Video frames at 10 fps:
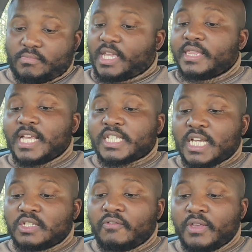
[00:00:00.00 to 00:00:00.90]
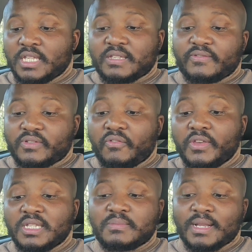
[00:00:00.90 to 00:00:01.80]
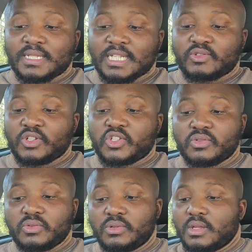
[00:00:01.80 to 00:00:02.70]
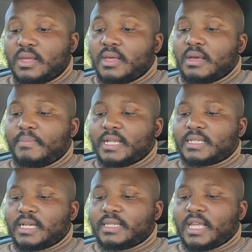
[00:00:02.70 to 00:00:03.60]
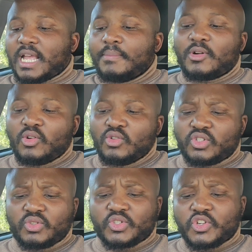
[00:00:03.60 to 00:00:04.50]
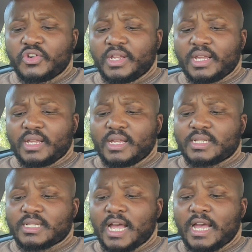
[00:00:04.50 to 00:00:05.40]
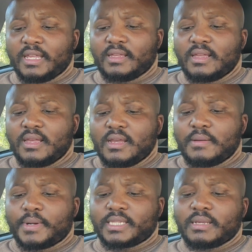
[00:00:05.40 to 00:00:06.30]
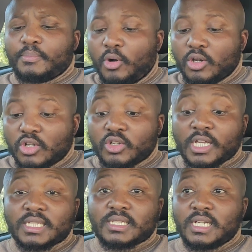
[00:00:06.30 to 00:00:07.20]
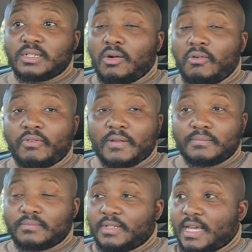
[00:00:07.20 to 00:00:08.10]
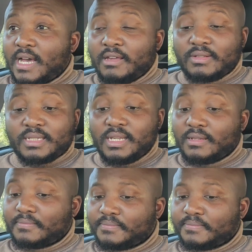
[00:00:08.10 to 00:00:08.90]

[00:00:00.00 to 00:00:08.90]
get their chance to visit Munster 22, but they come close to scoring a try, but the ball also gets turned over. Yeah, you see.